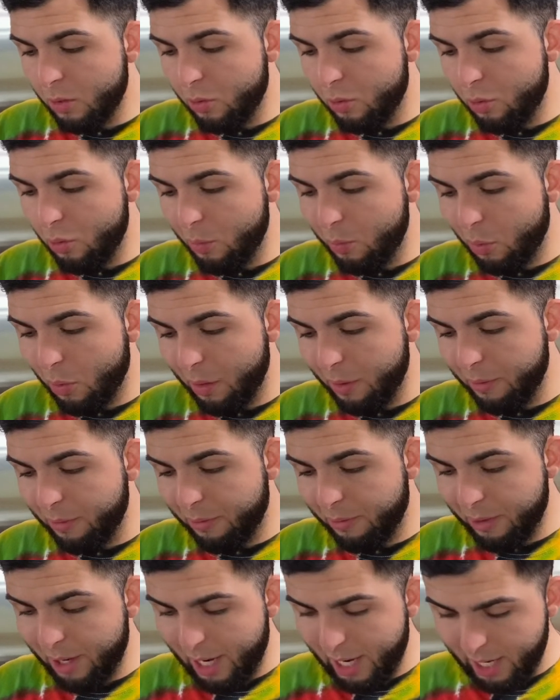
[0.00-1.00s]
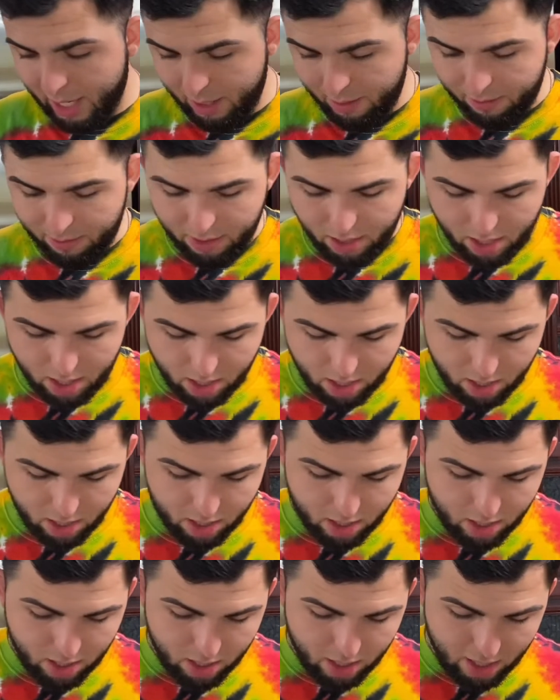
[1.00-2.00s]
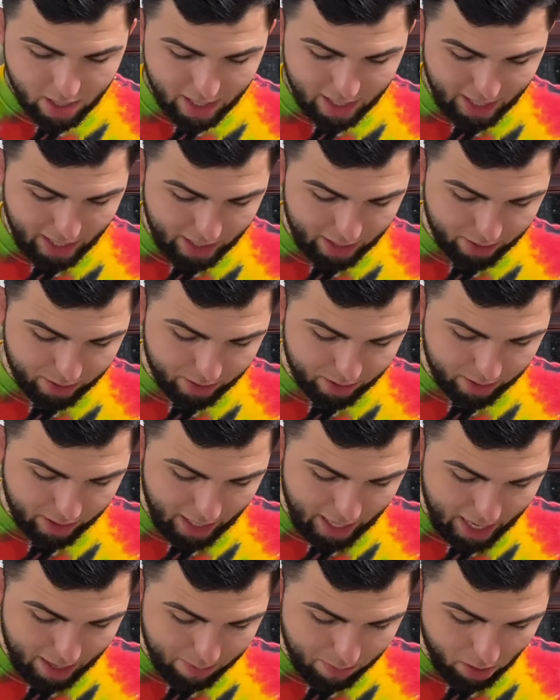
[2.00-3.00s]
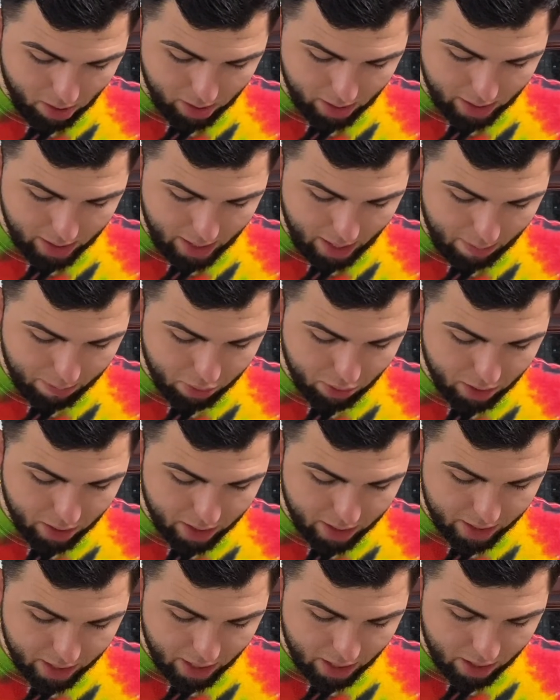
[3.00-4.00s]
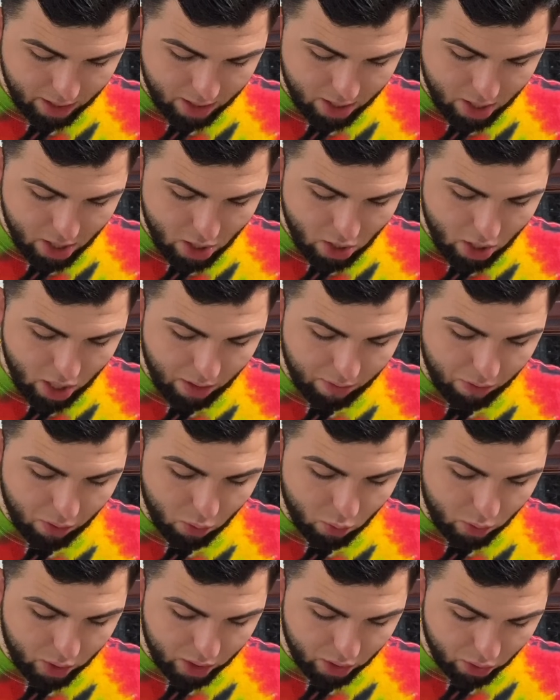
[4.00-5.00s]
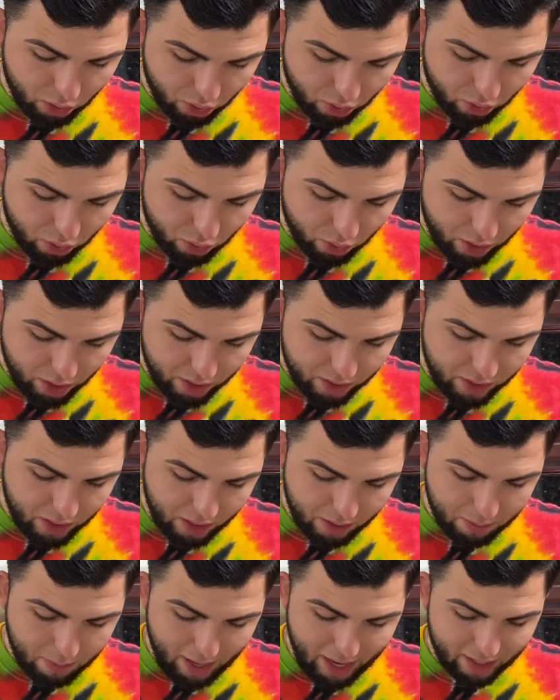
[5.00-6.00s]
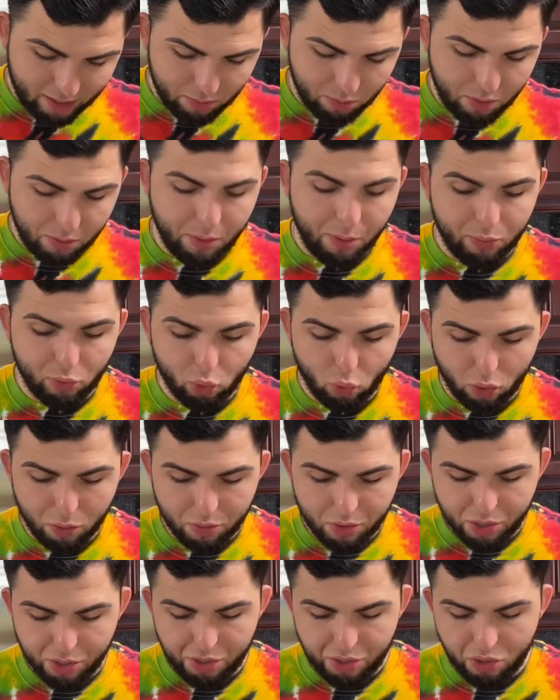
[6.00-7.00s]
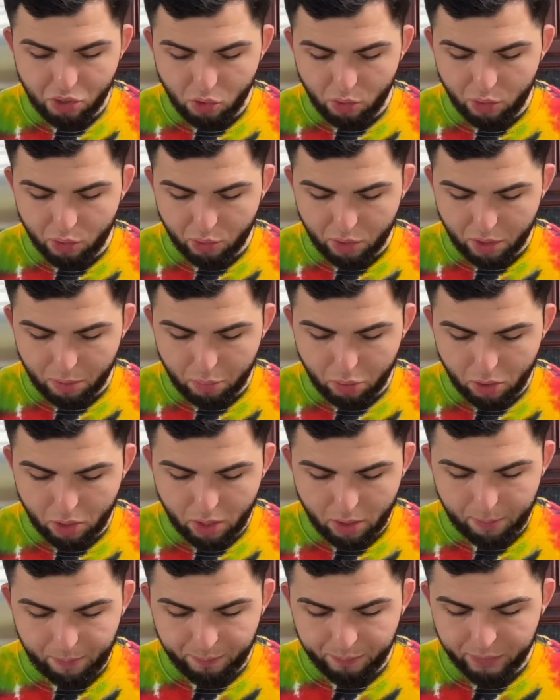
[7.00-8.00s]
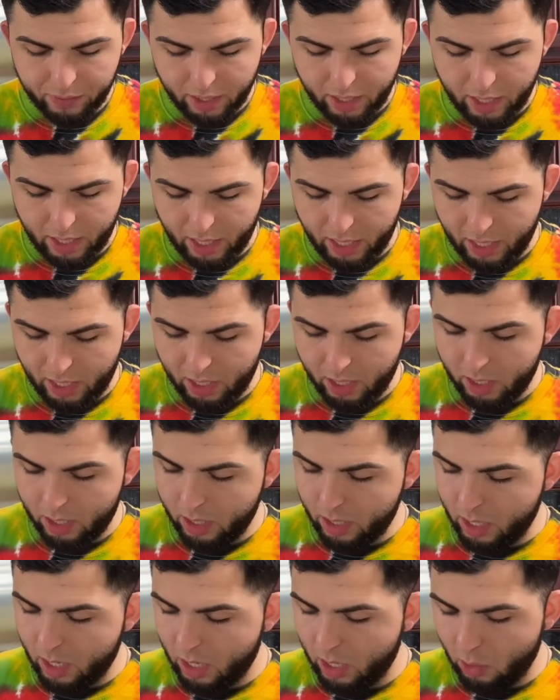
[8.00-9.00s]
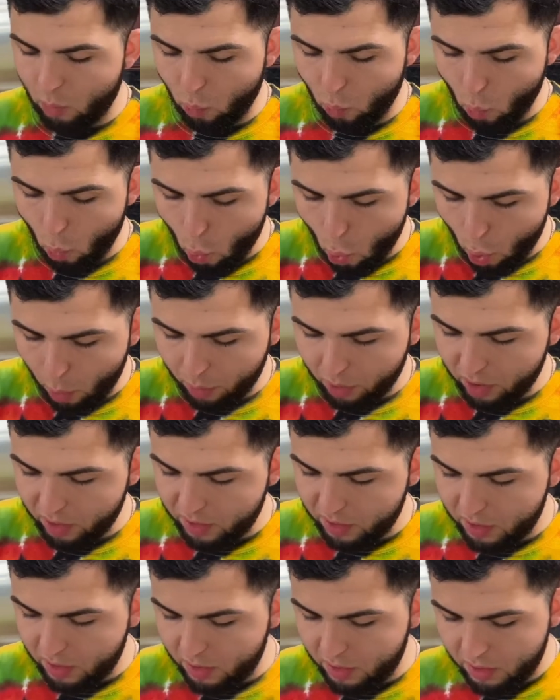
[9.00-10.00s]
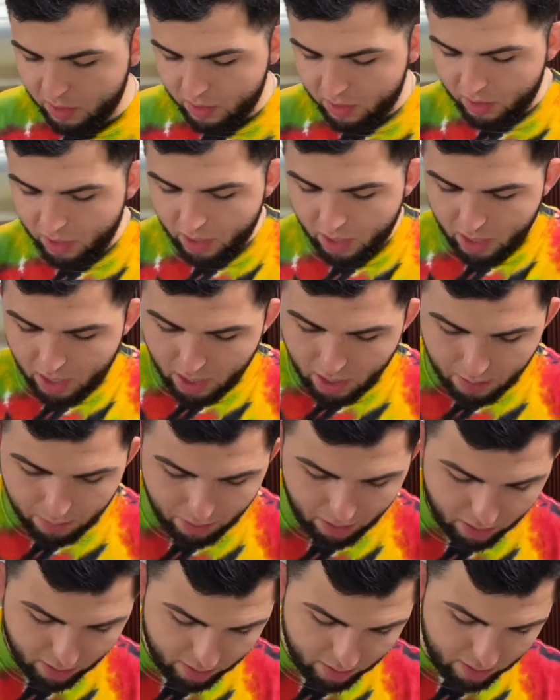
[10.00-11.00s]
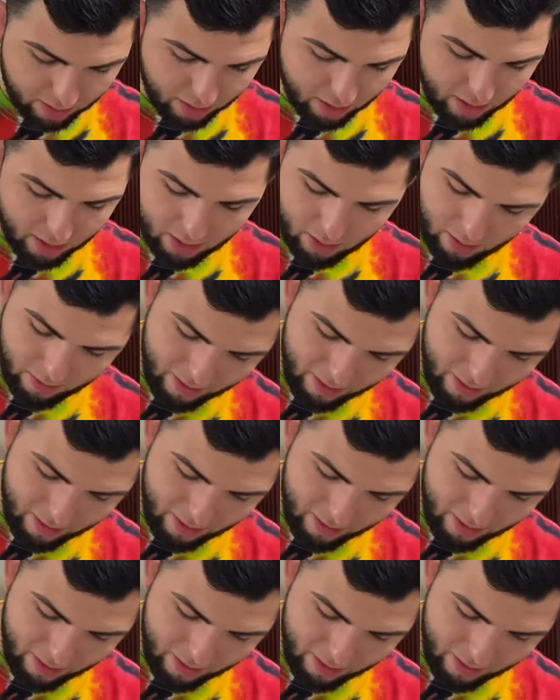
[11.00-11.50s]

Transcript: 2.5, kind of just eyeball it. I put it in there. If you want creatine maximum absorption, you always want to put it in a warm consistency because it's gonna